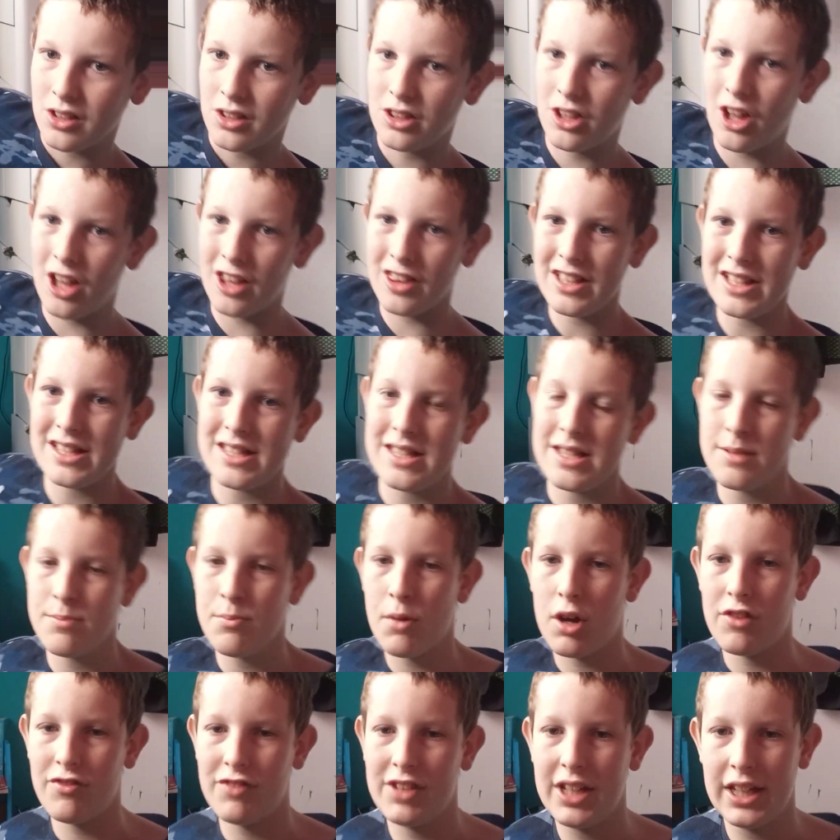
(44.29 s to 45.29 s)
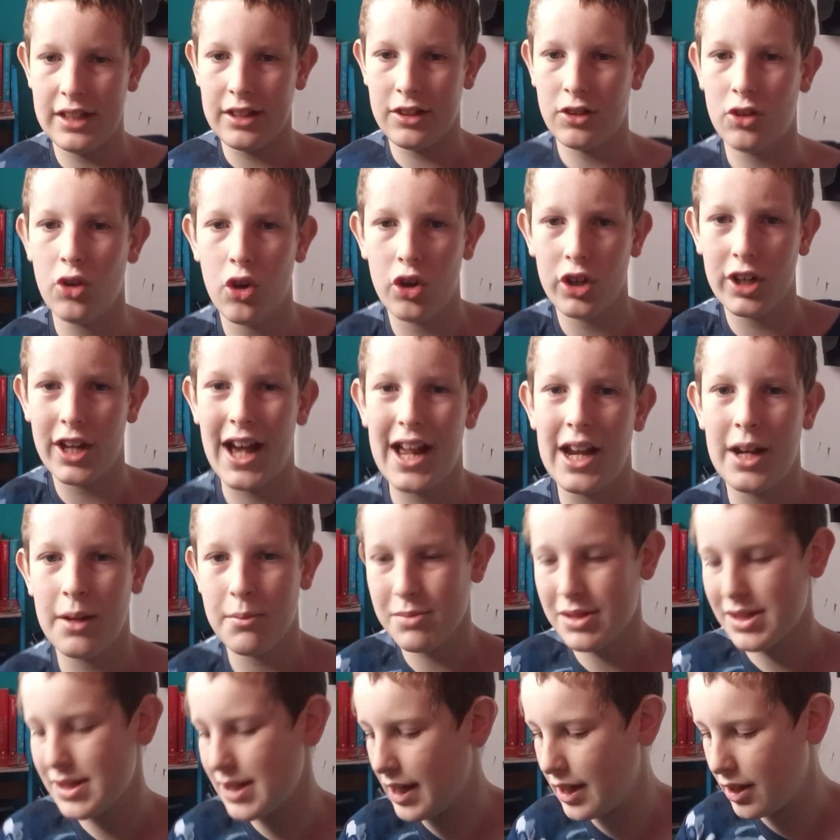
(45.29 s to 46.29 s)
Like, this is my reading corner, and I'm
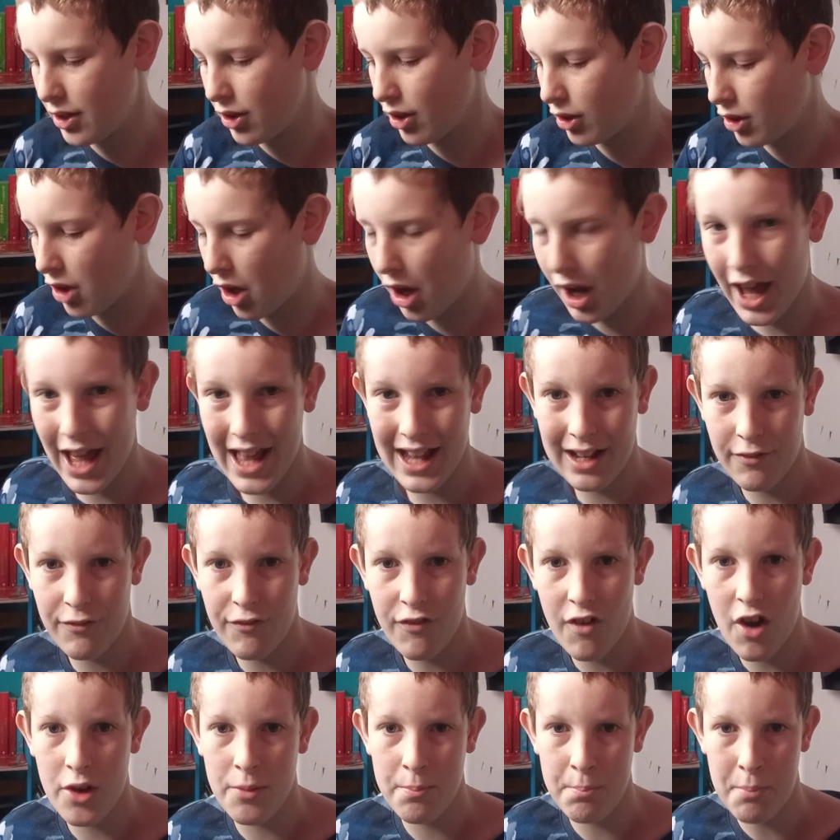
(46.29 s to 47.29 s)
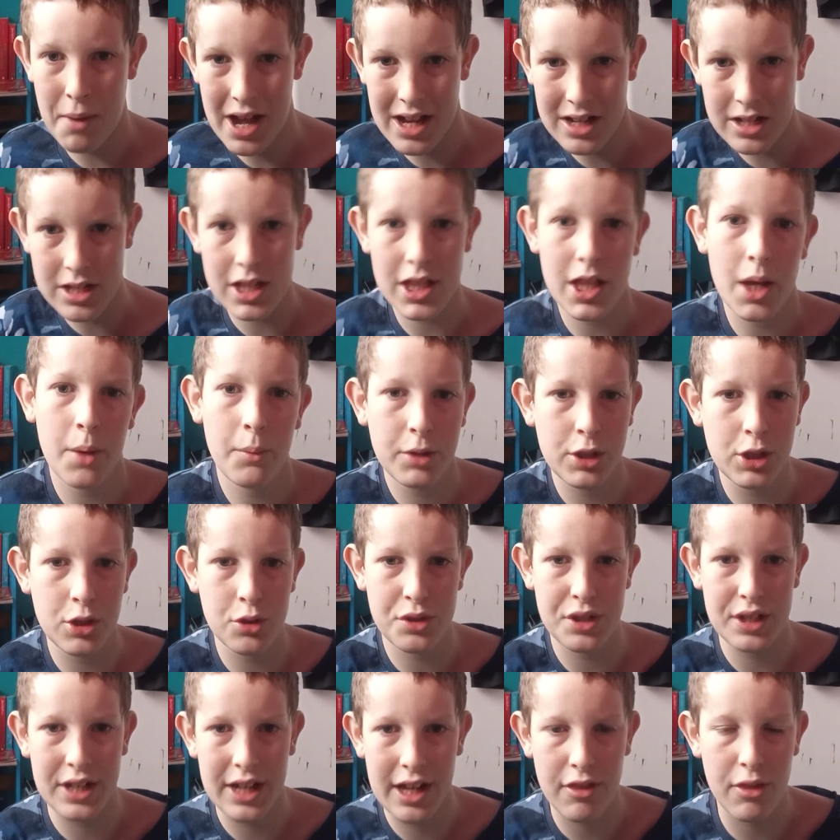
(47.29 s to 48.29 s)
sitting on like a phone bed that we're
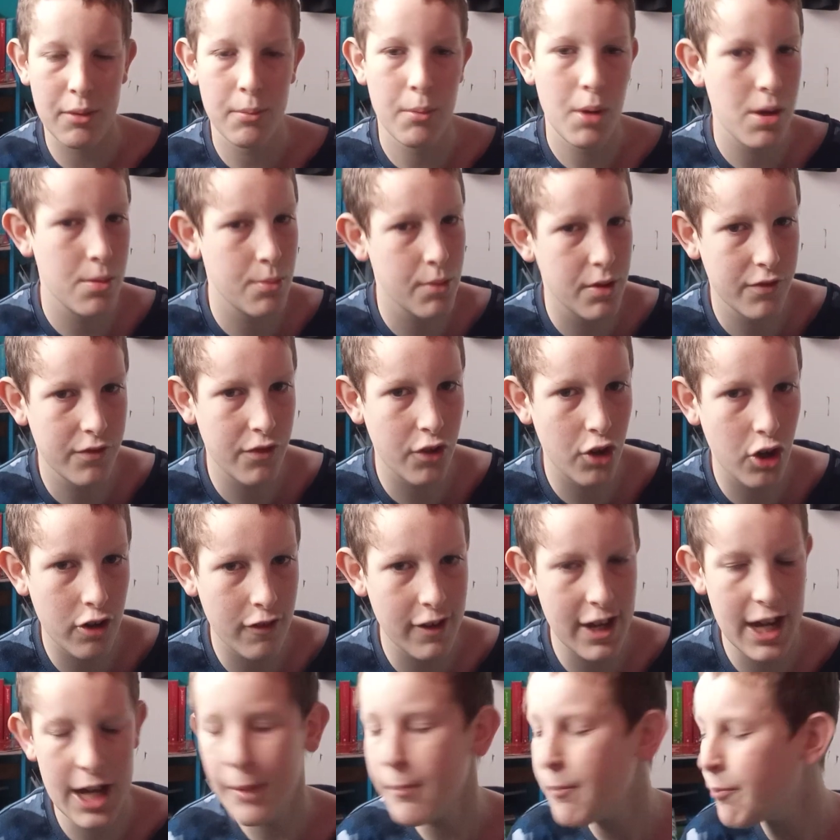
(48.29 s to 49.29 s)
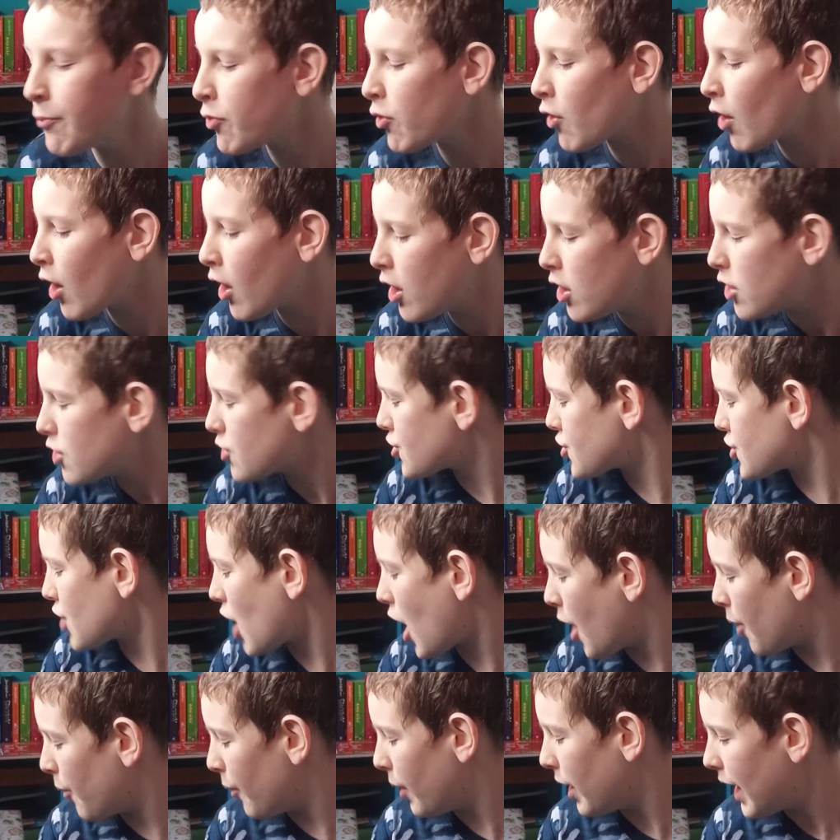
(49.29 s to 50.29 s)
using at the moment for it.
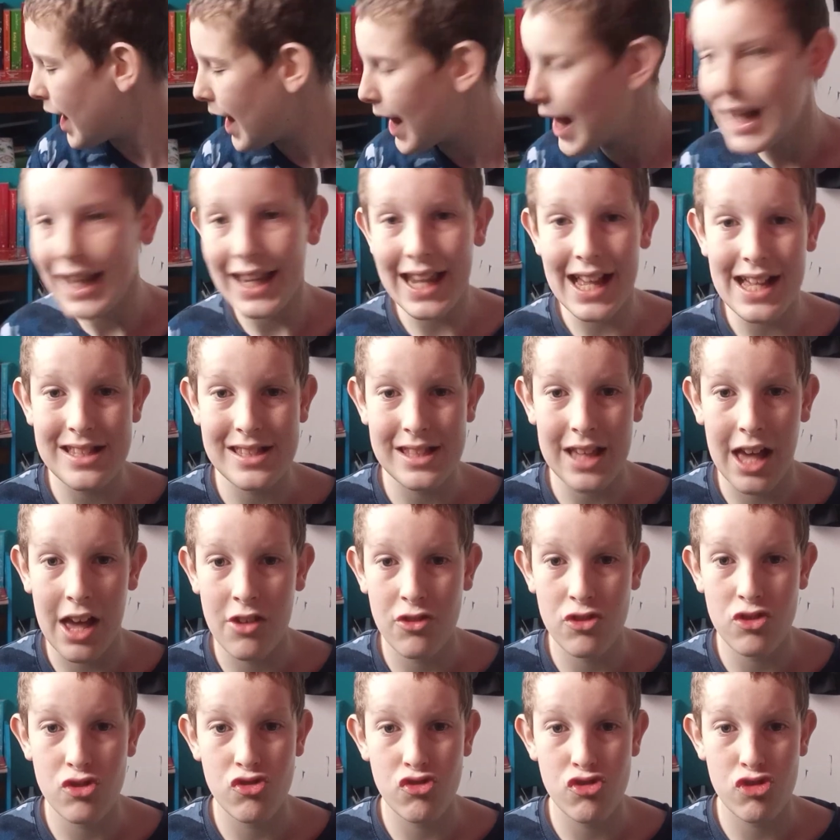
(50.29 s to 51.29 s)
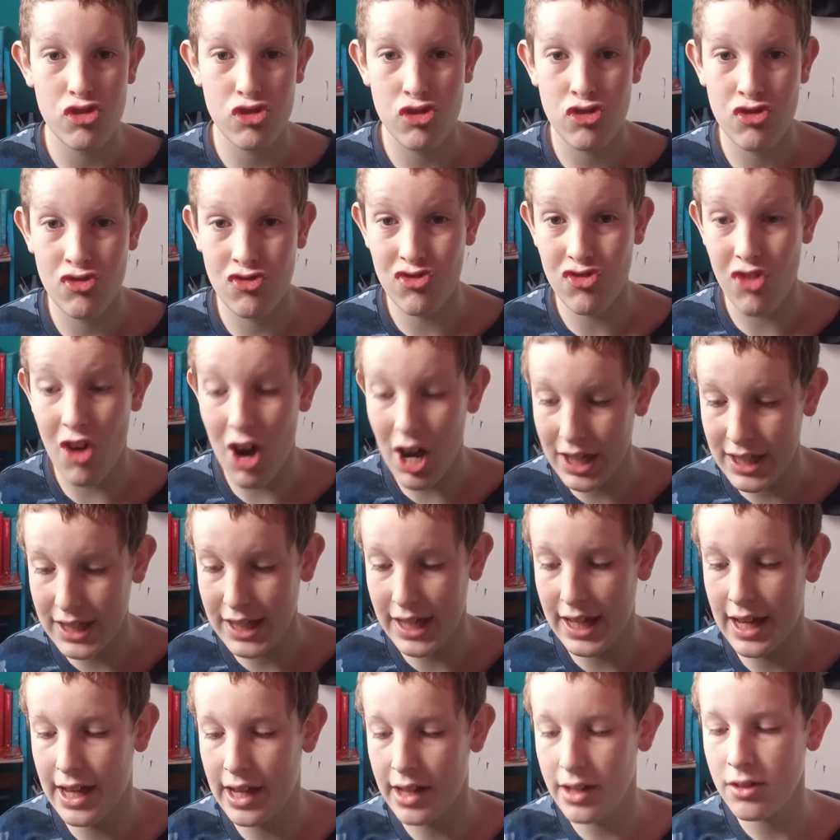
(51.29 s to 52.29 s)
So let's get right
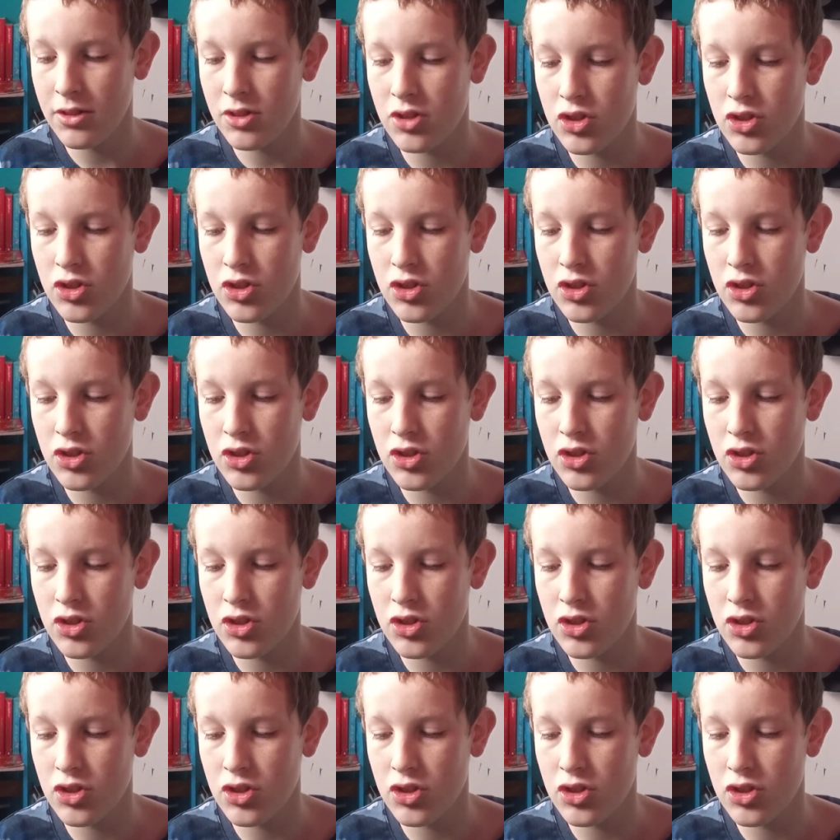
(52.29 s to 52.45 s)
in.